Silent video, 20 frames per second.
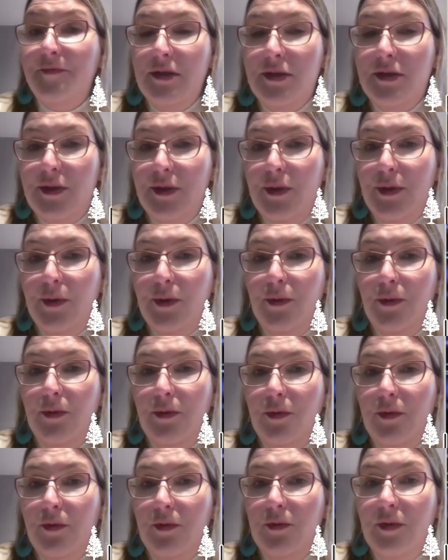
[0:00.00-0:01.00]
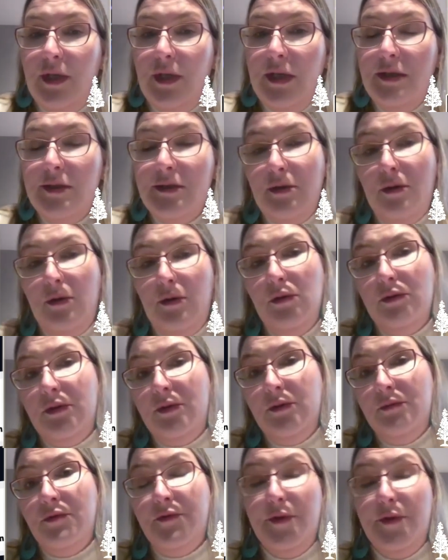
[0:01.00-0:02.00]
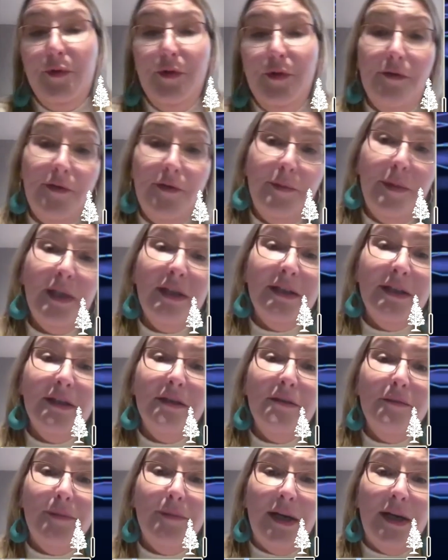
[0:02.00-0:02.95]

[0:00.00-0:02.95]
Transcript: So they sold 3.3 billion,